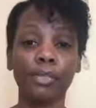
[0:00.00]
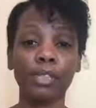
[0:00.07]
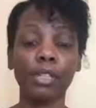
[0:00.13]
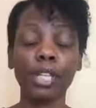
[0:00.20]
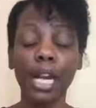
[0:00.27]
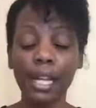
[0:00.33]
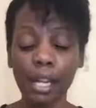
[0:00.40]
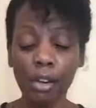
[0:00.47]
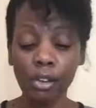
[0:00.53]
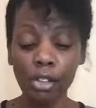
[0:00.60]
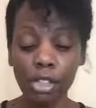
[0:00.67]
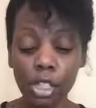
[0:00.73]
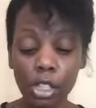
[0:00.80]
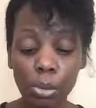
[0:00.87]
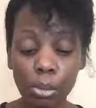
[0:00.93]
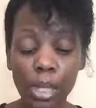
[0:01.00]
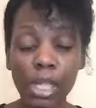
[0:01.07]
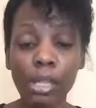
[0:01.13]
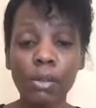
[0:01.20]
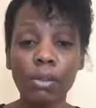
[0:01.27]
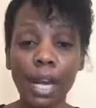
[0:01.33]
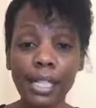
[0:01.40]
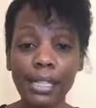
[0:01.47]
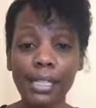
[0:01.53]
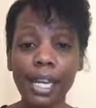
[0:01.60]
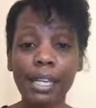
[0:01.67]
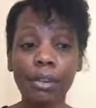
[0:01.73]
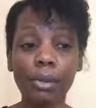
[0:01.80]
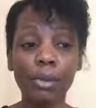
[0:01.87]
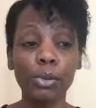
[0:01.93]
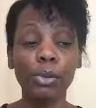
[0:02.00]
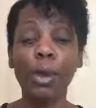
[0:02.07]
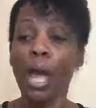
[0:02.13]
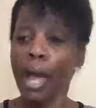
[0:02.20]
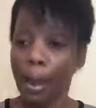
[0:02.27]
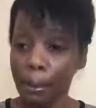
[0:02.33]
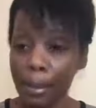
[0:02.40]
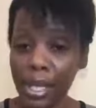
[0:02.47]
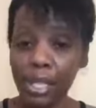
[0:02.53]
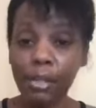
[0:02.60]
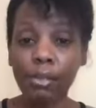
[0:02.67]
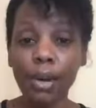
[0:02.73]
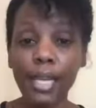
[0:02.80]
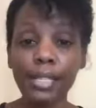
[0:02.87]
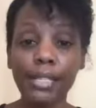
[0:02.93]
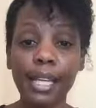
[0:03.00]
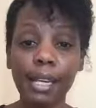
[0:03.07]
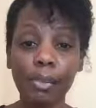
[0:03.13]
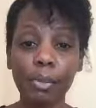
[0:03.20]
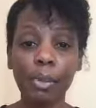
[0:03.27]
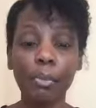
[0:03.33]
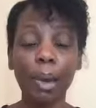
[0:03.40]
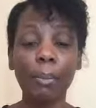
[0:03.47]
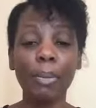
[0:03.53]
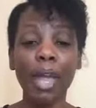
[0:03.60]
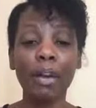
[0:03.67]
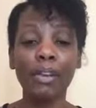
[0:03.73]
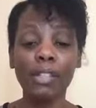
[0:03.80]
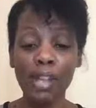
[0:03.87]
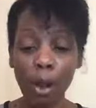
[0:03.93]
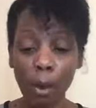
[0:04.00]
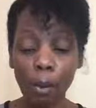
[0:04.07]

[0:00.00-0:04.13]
so that I can continue being in right standing with you and being in right standing with my parents,